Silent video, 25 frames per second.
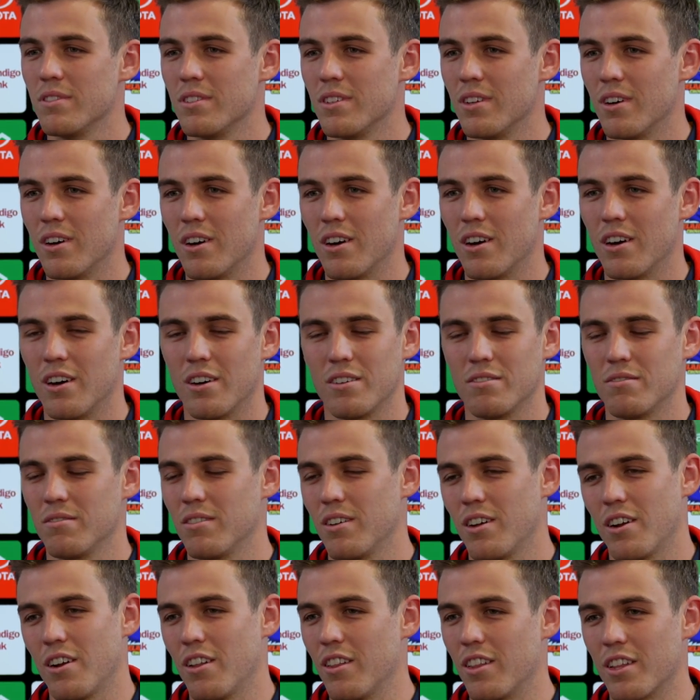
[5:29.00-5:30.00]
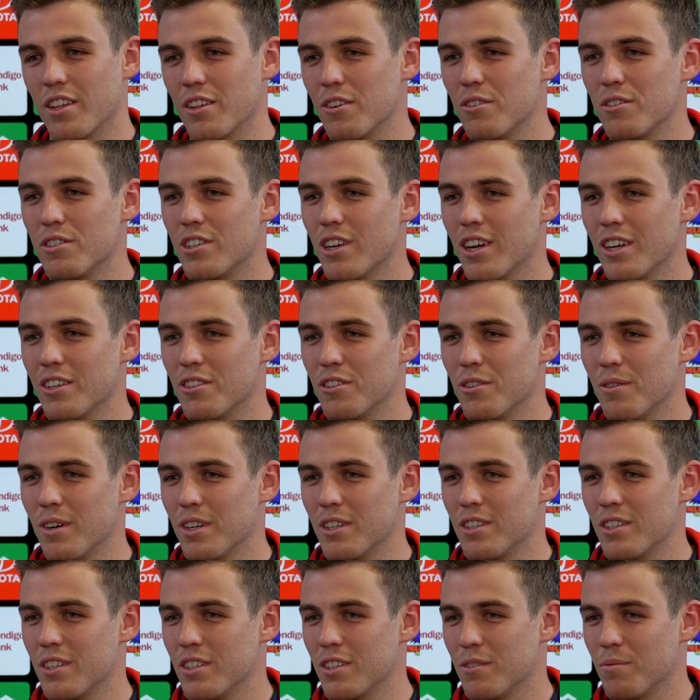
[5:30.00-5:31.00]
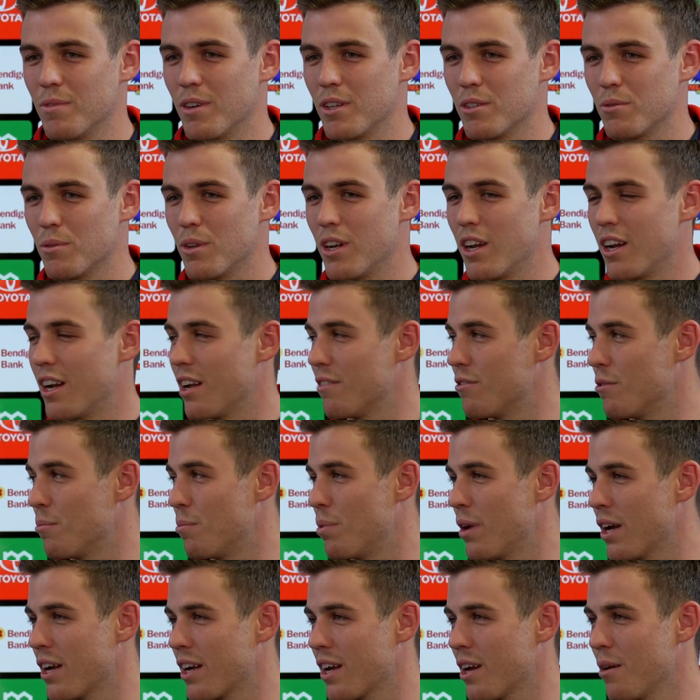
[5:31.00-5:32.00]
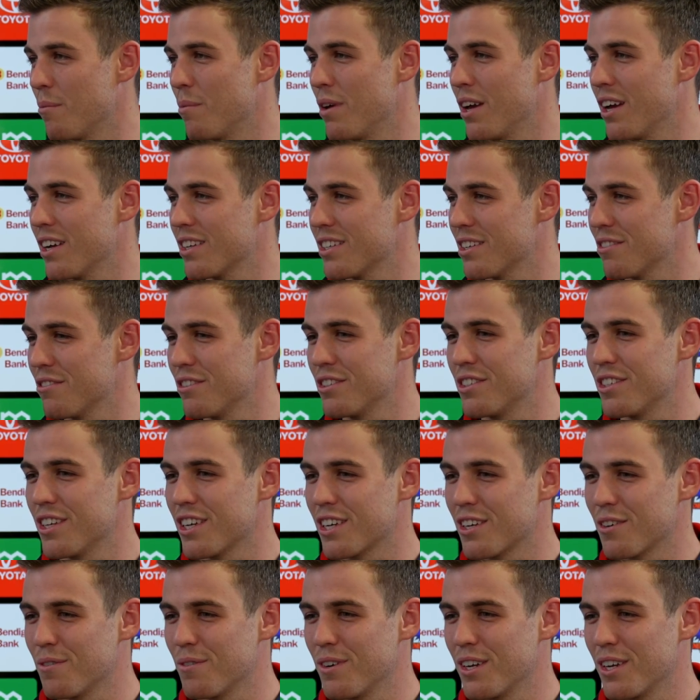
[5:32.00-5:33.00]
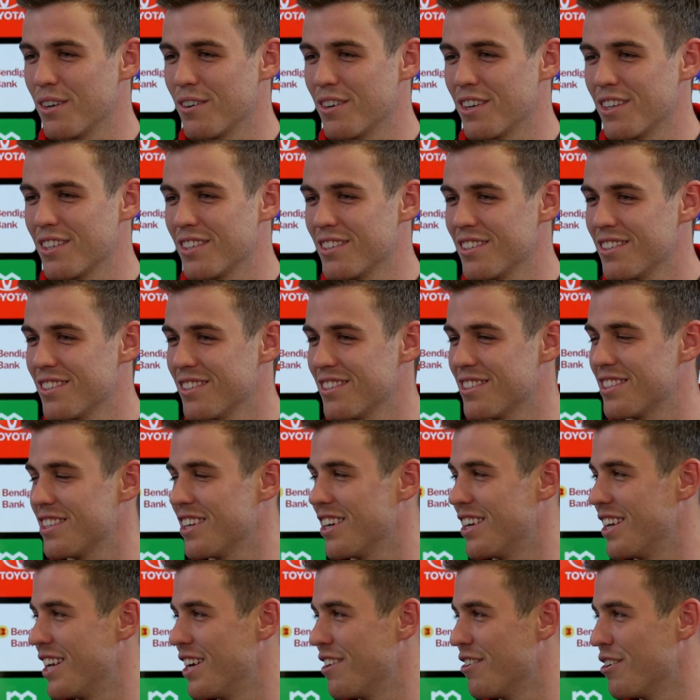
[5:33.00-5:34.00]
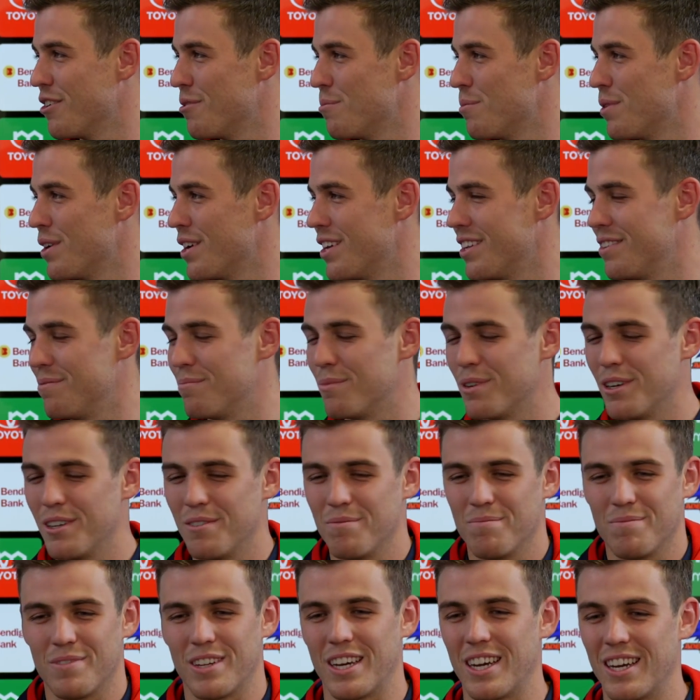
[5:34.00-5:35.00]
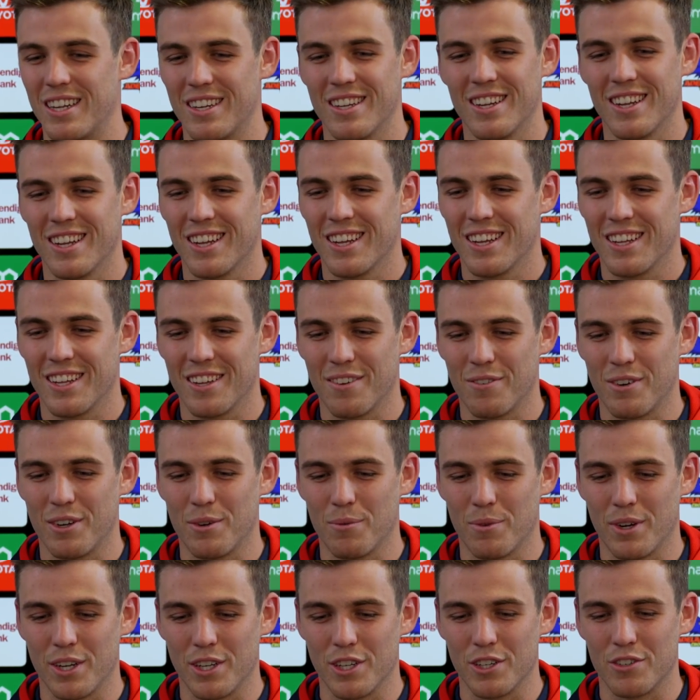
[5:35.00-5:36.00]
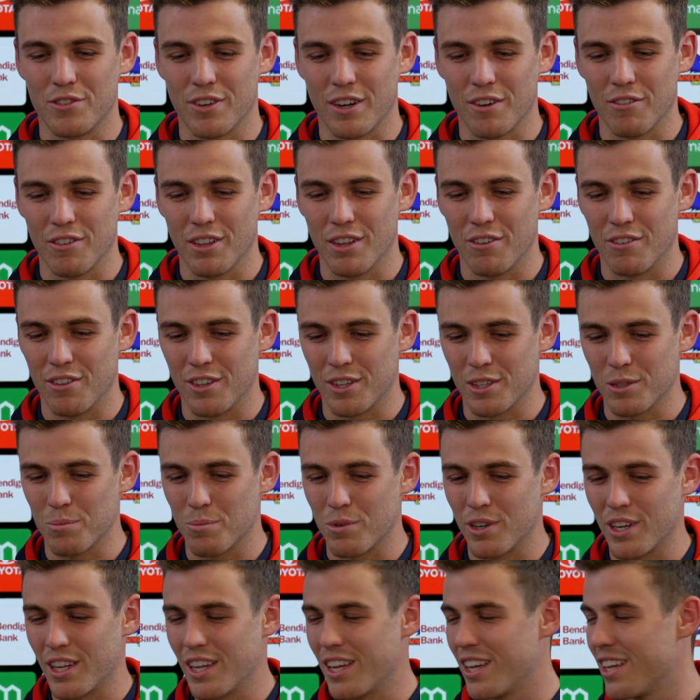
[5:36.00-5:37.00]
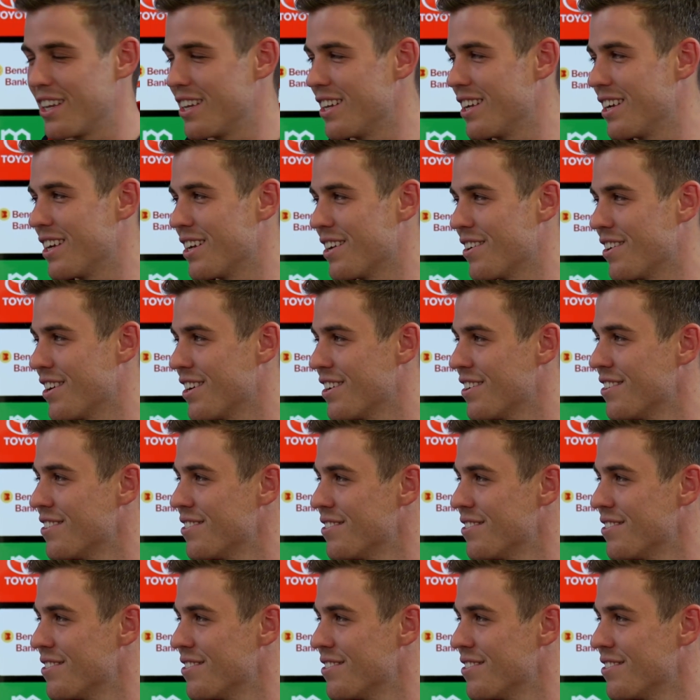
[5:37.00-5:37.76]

Oh, I don't think it'll change too much. It just means we don't have to pack our bags every second week. We can stay in our own bed. But when you travel, everything's pretty handy anyway.